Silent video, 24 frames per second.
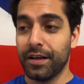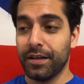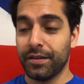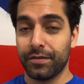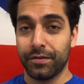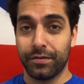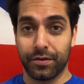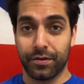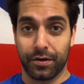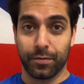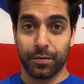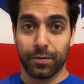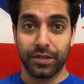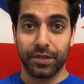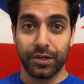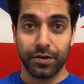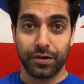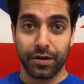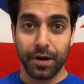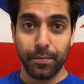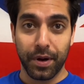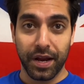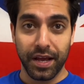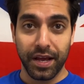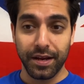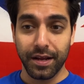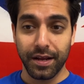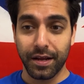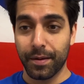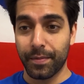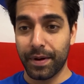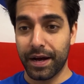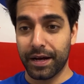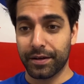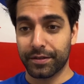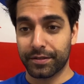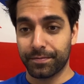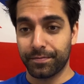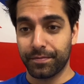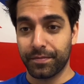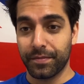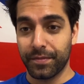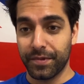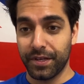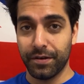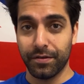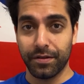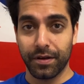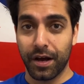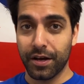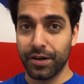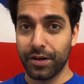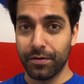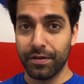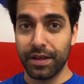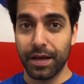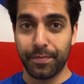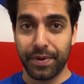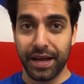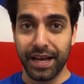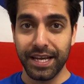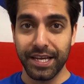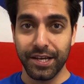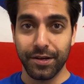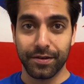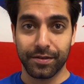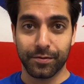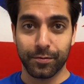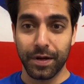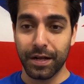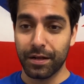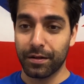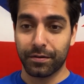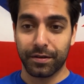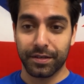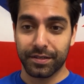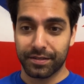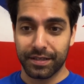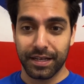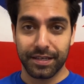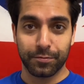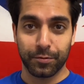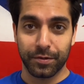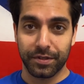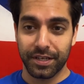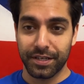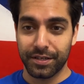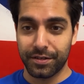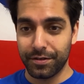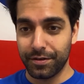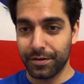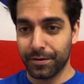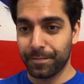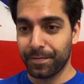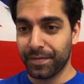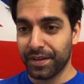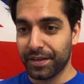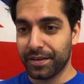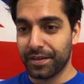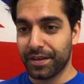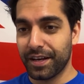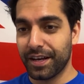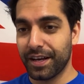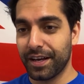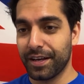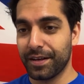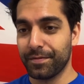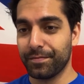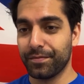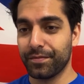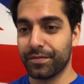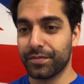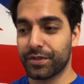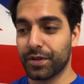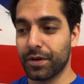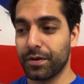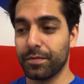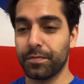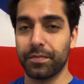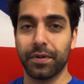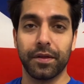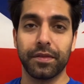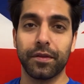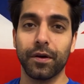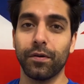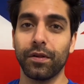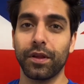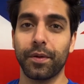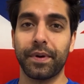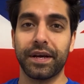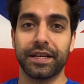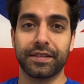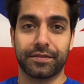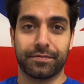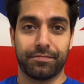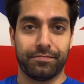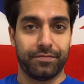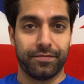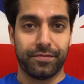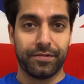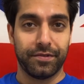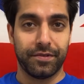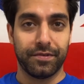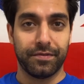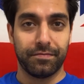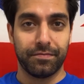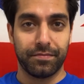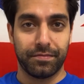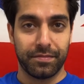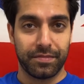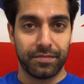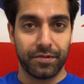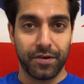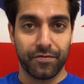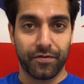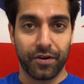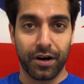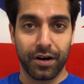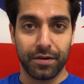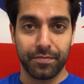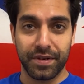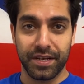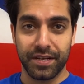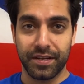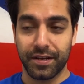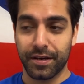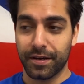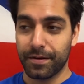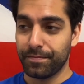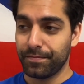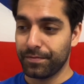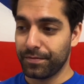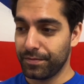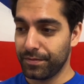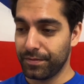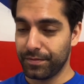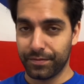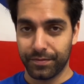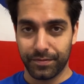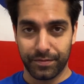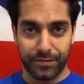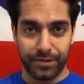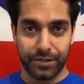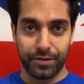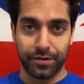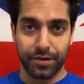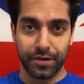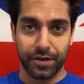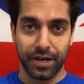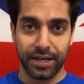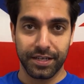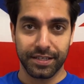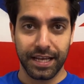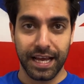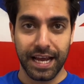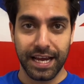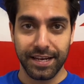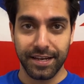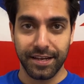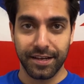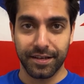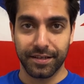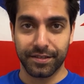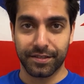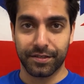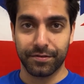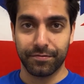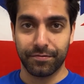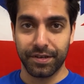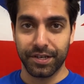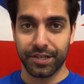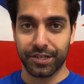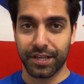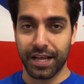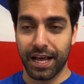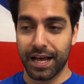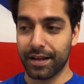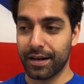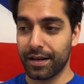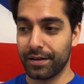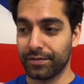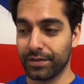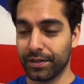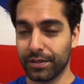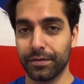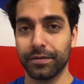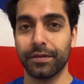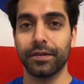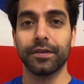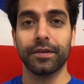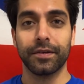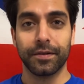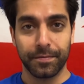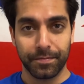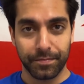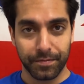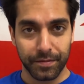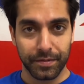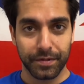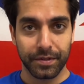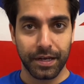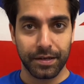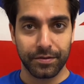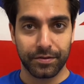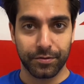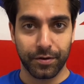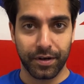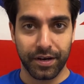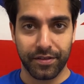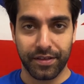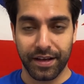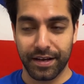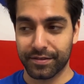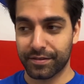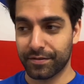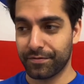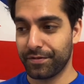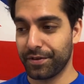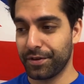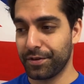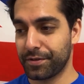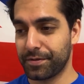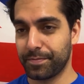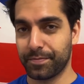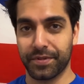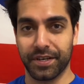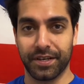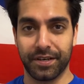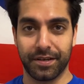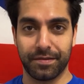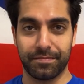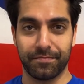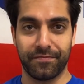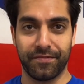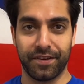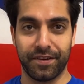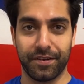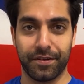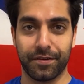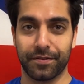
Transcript: Don't know what you're complaining about. I know they pay you as well, because that's what they do. But all the best to Novara Media. Took you guys 8 years to reach that level. 20,000 views per video.